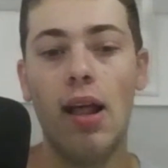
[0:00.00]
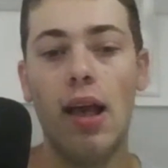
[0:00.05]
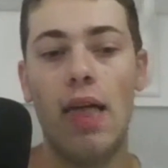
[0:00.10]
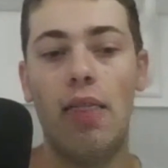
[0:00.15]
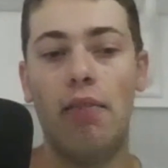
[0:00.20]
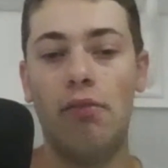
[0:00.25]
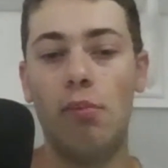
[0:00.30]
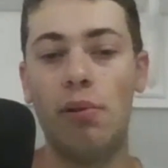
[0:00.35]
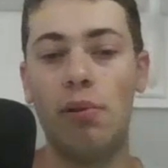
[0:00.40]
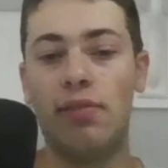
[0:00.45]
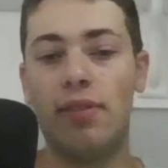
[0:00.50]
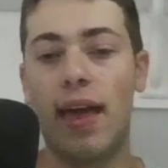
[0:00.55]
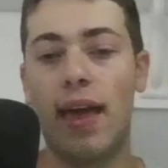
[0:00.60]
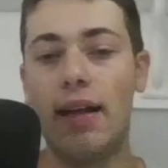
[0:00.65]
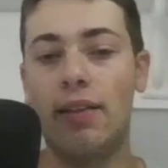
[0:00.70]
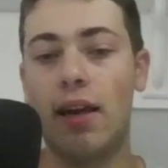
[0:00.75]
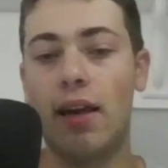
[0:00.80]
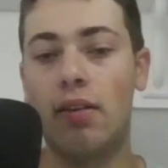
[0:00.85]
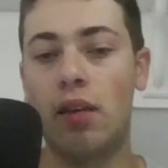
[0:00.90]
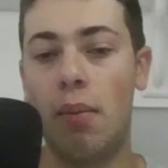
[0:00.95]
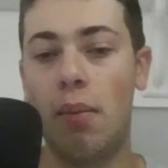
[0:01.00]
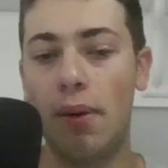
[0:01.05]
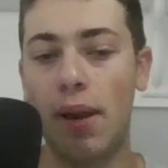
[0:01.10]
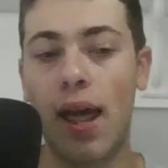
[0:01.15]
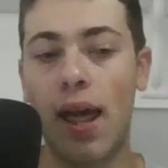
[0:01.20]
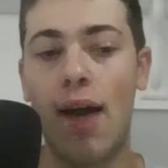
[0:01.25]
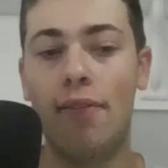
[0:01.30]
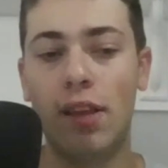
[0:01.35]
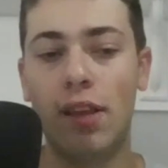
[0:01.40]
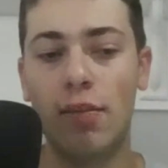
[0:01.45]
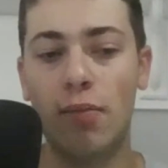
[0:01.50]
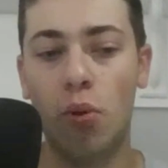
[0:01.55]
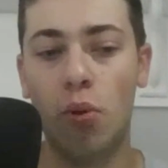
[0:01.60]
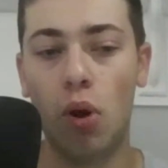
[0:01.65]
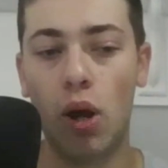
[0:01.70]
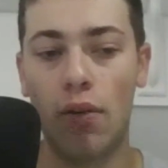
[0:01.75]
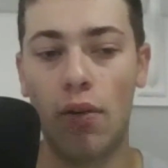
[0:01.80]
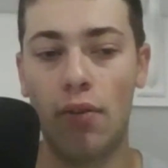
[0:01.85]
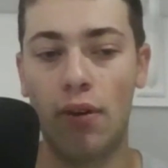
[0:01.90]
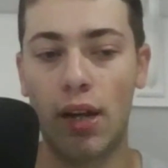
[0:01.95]
And women's tag title, I'm gonna have Liv
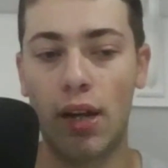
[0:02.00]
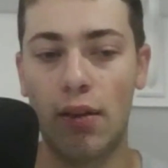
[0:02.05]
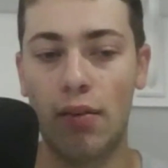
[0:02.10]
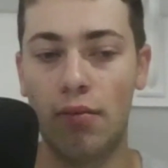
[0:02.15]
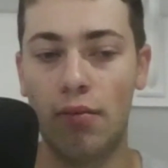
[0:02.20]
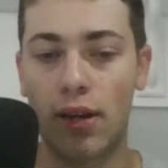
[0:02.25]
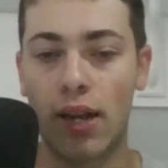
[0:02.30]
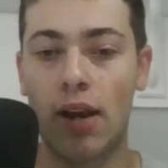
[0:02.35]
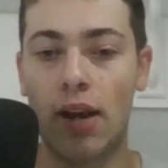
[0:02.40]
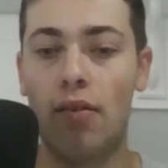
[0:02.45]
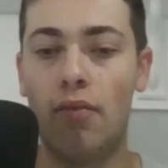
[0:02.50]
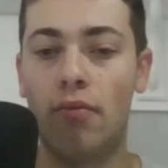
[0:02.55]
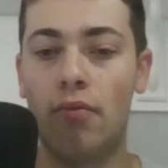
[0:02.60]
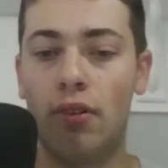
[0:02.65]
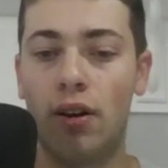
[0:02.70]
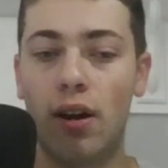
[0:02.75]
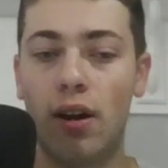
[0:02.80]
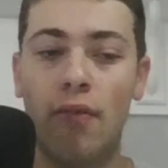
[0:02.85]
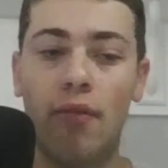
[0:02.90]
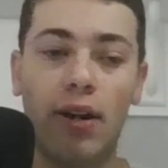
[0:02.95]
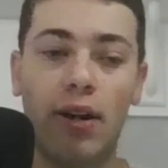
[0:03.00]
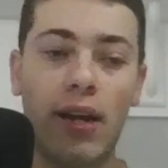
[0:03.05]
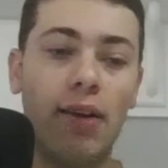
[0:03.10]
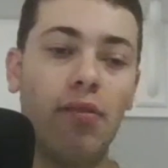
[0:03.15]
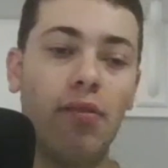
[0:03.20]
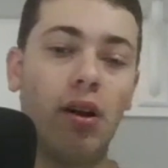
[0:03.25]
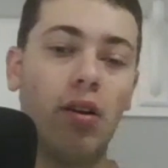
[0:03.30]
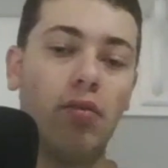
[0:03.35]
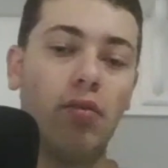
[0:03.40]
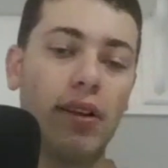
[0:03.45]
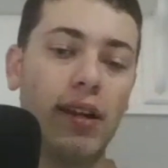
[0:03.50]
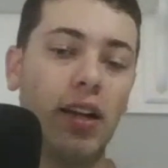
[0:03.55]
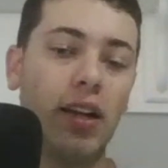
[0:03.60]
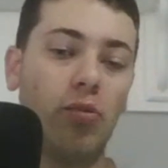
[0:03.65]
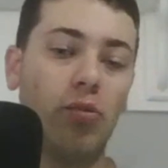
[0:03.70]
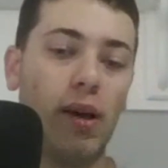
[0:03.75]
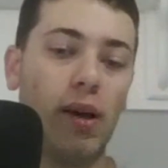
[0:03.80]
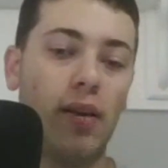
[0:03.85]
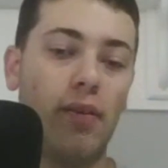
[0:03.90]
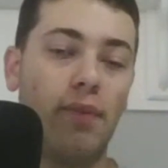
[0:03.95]
Morgan and Raquel
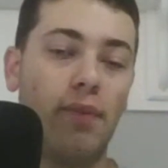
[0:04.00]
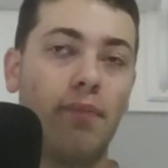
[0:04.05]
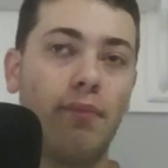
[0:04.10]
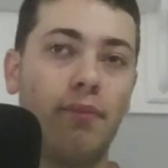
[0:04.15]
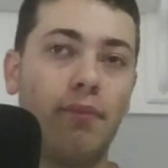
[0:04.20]
Rodriguez win.